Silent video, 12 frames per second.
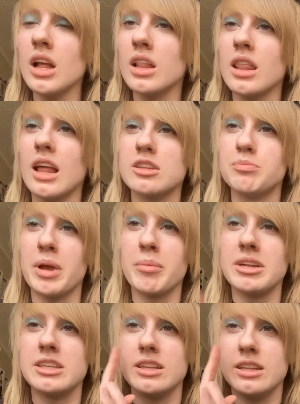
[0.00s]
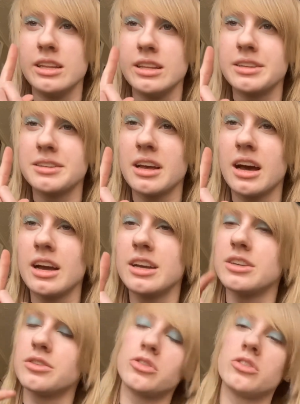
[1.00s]
less pigmented than this
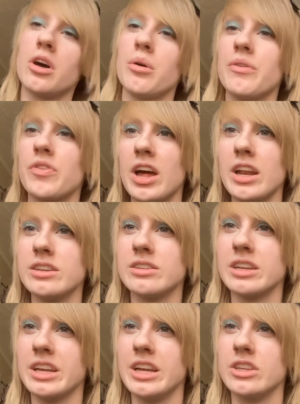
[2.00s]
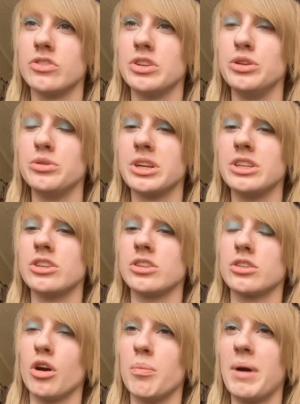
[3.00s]
eye, so if that is the case for you, you can
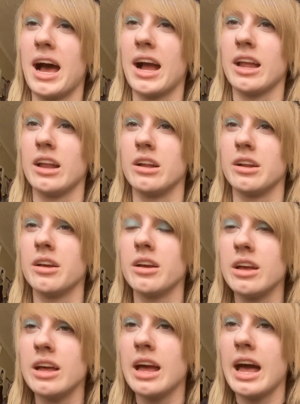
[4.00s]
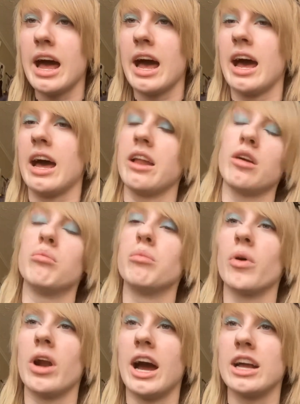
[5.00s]
just go back and add
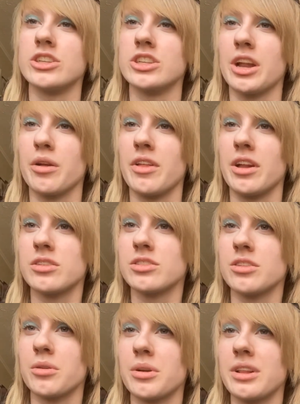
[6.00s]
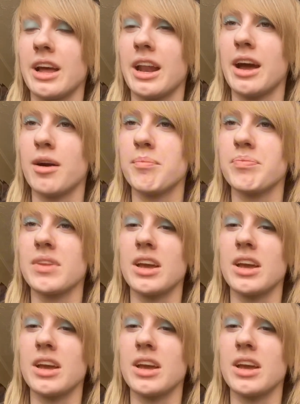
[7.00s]
more eyeshadow. That'll sort that out.